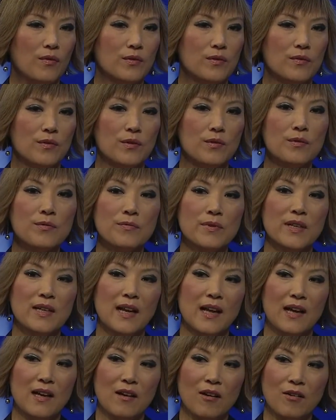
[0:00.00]
So you
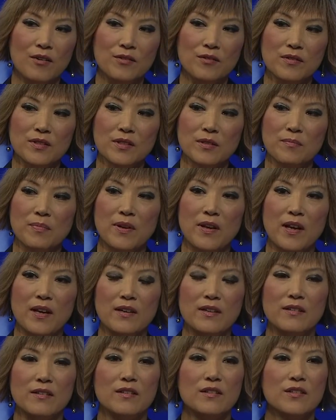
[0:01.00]
rely on your
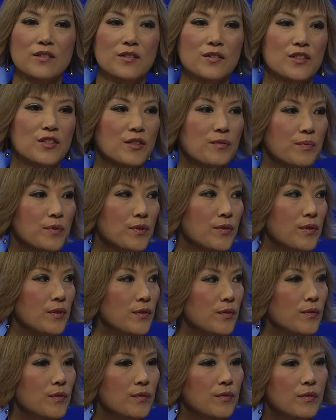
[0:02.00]
supplier to ship to
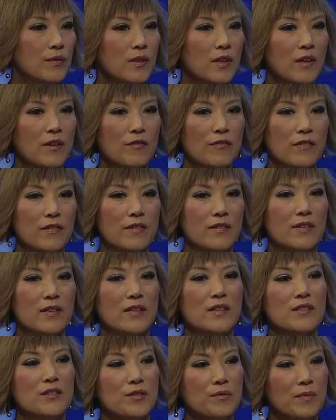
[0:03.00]
you for the
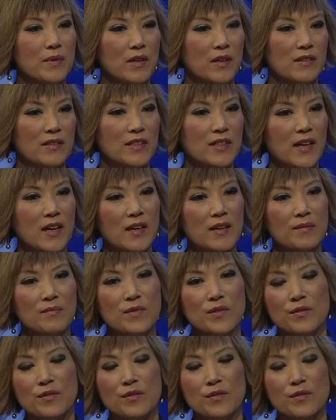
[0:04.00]
things to be on time,